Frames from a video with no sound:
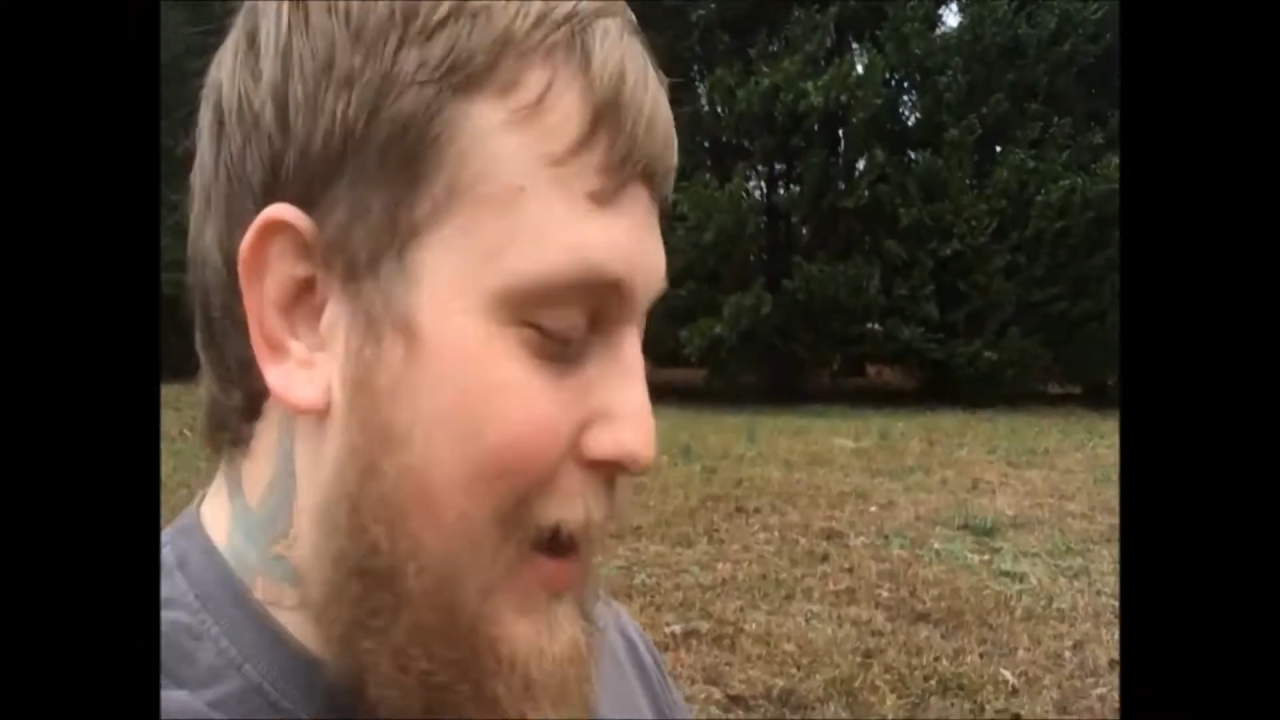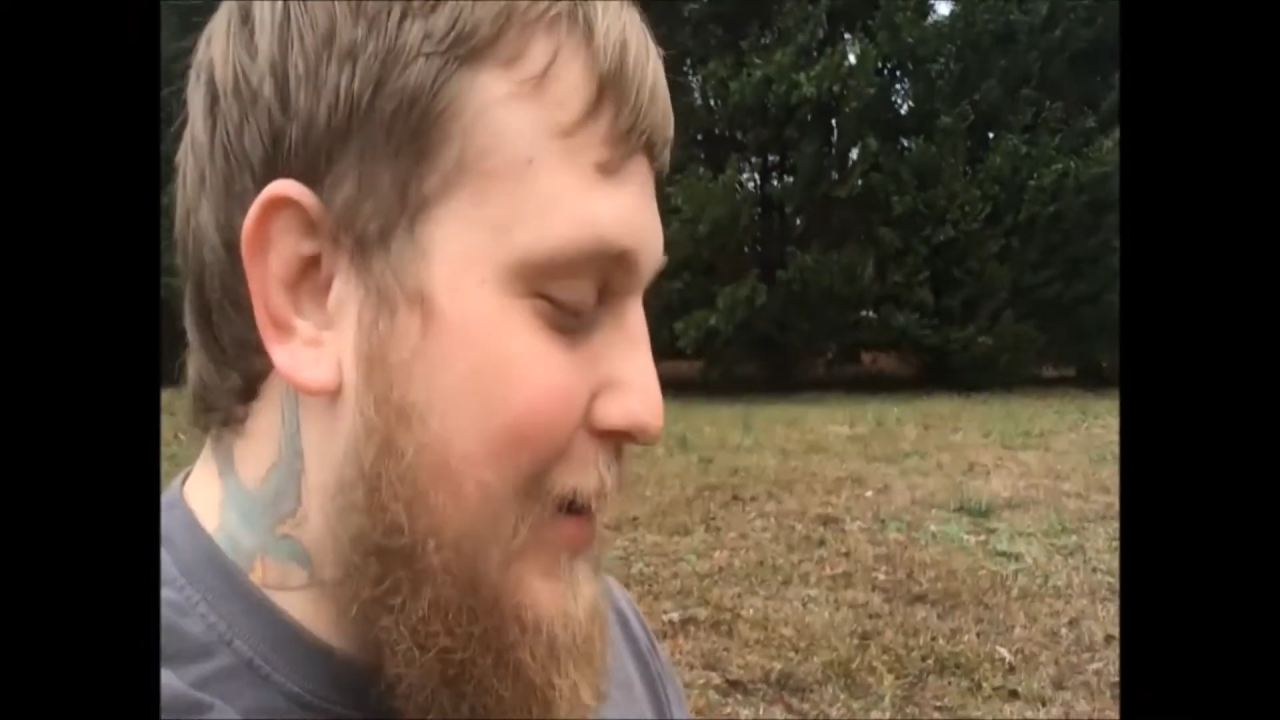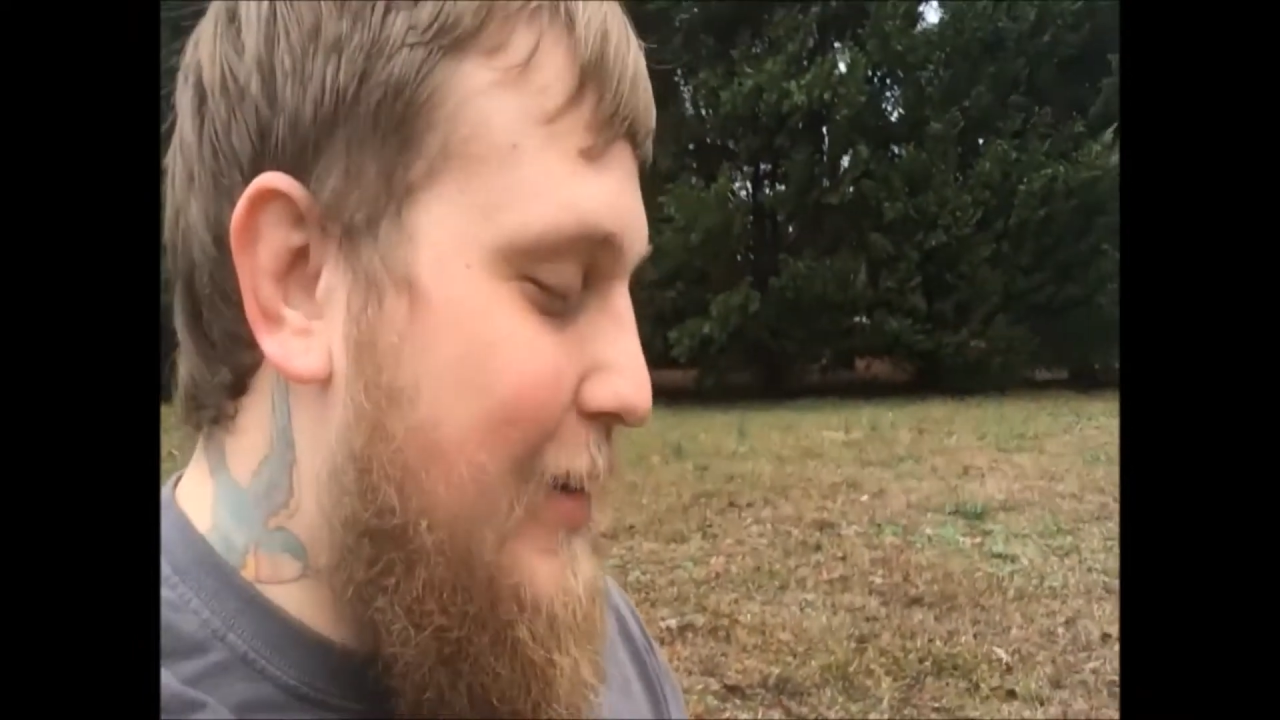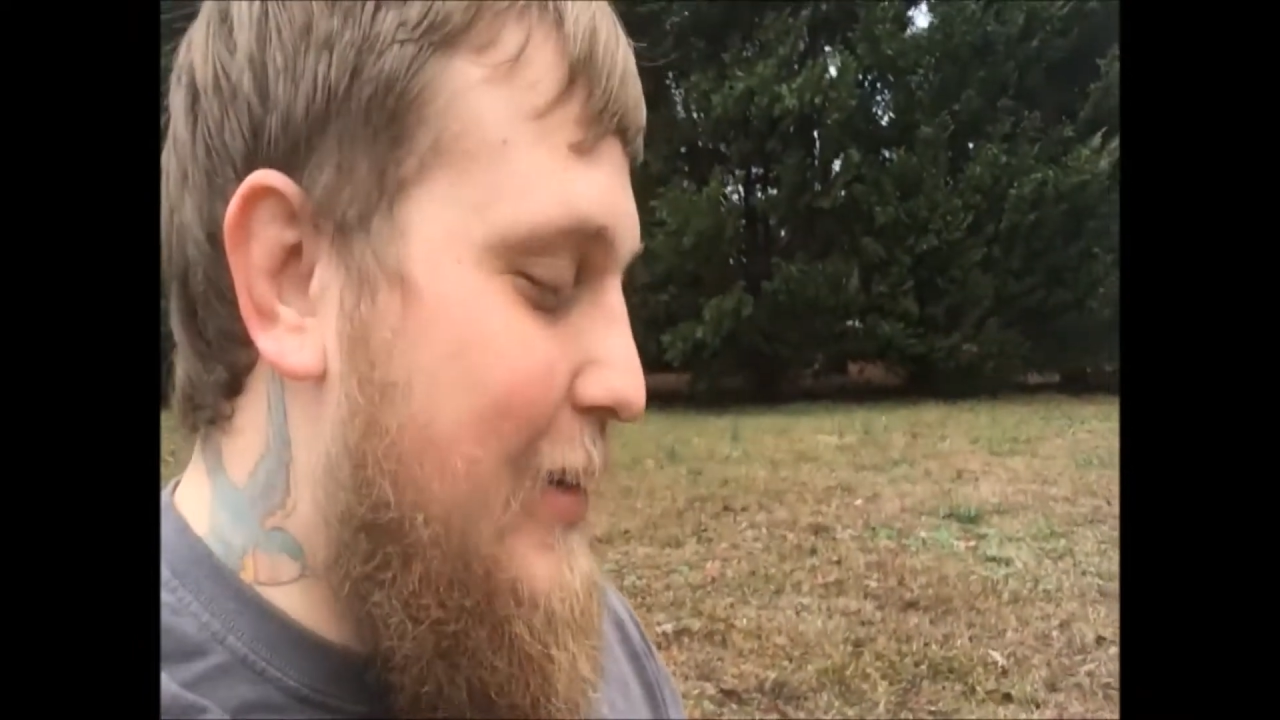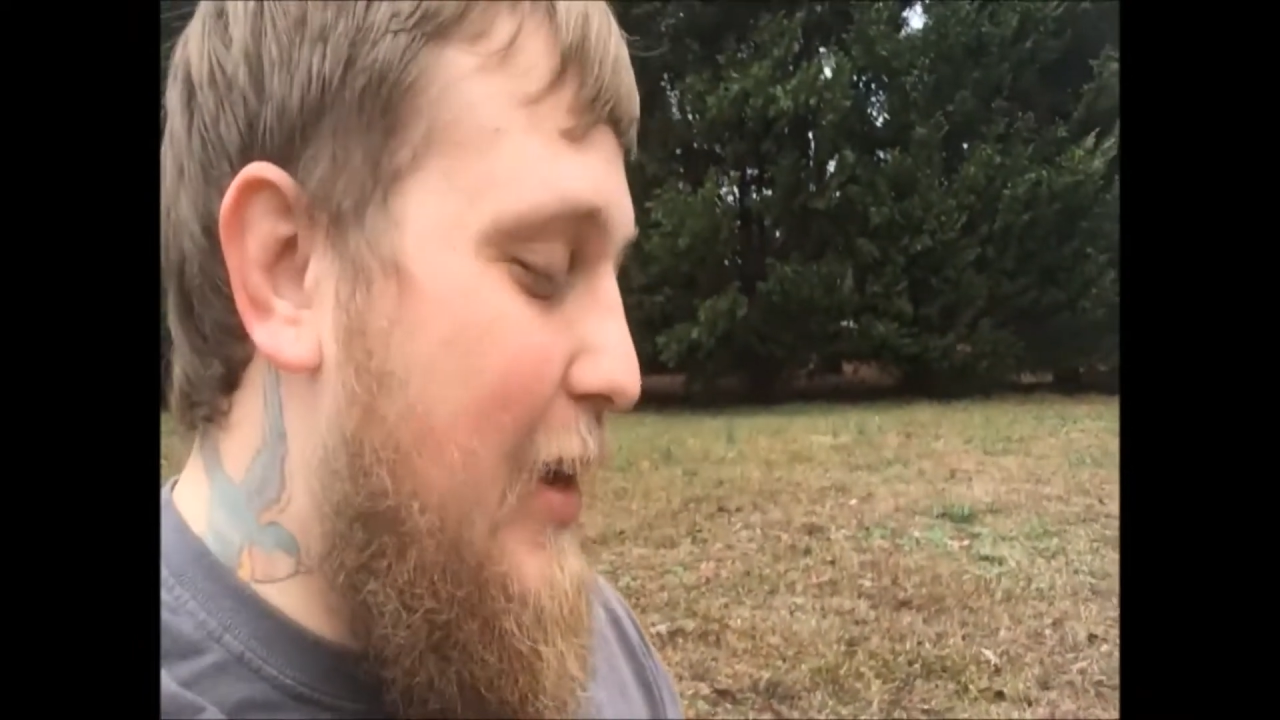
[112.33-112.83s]

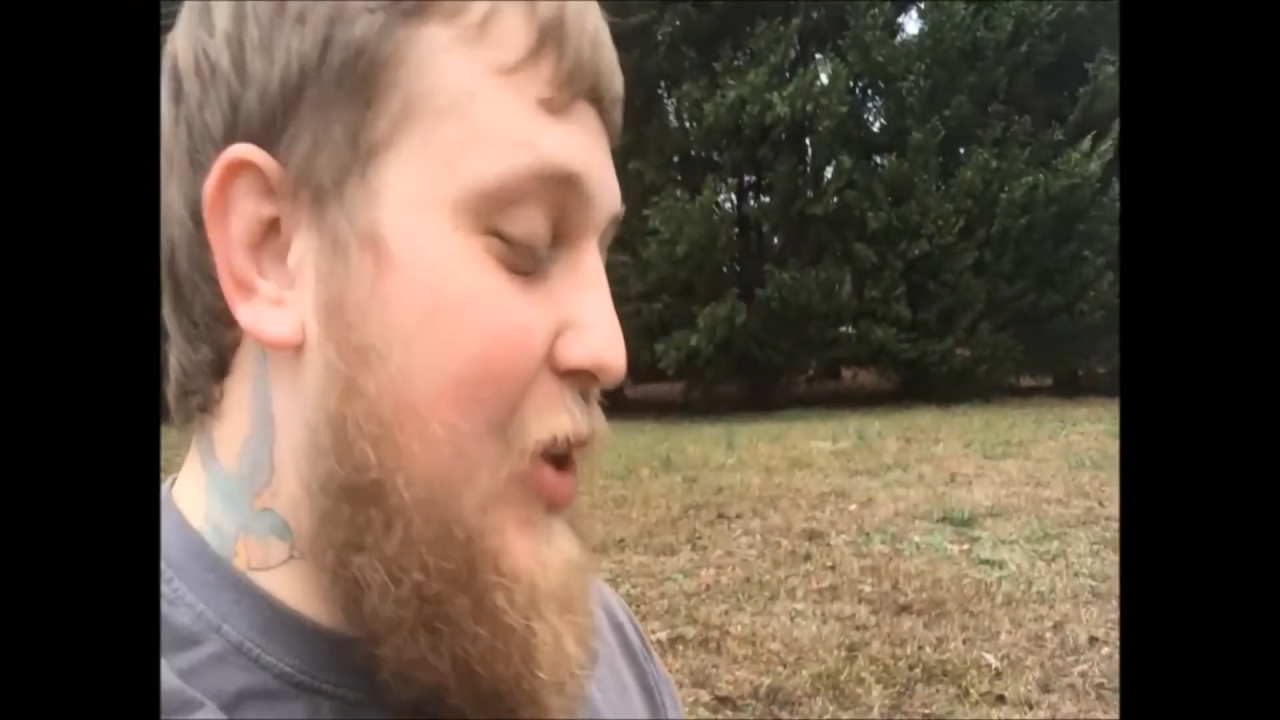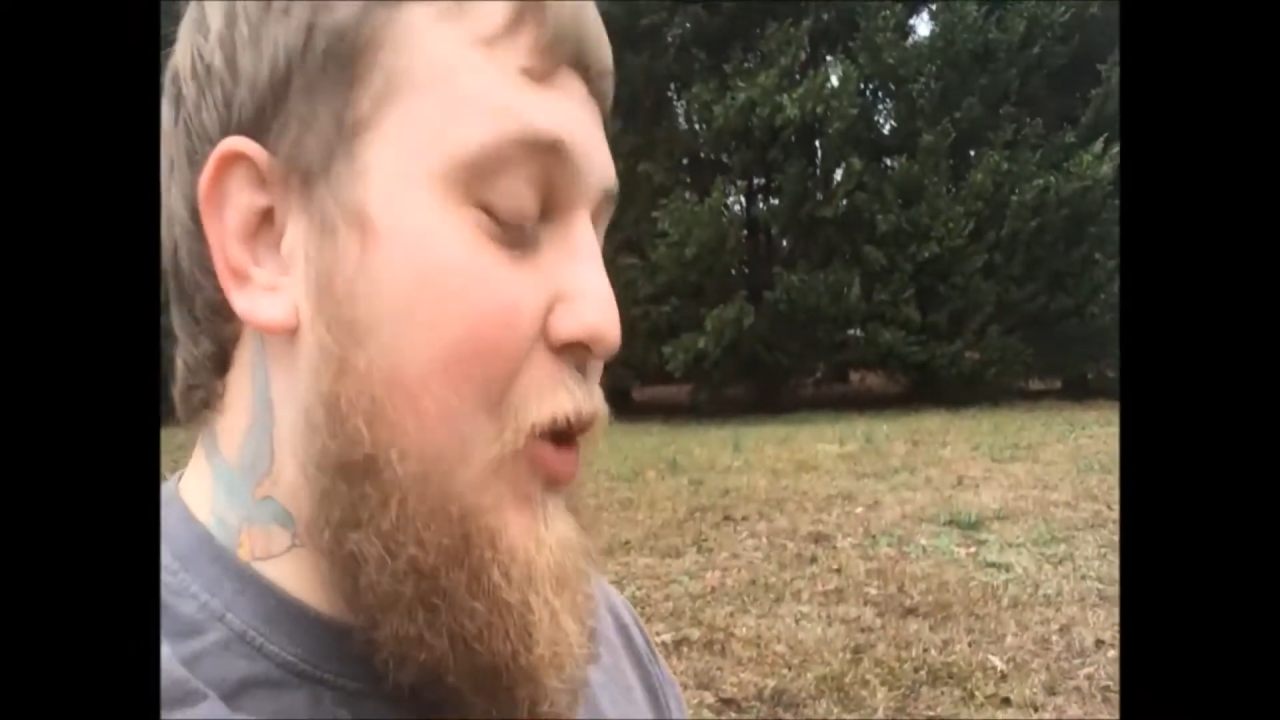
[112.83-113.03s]
kind of